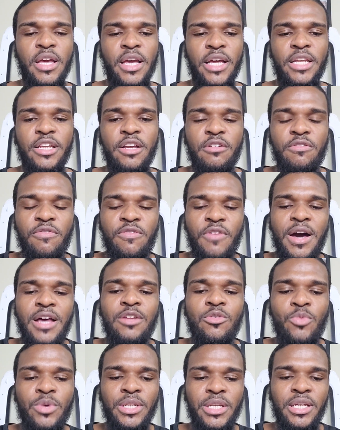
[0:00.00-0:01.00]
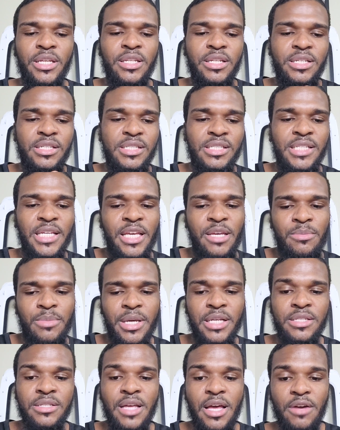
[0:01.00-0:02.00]
And they're following in the same
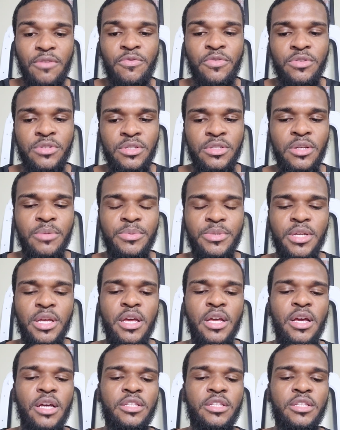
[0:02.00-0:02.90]
exact footsteps.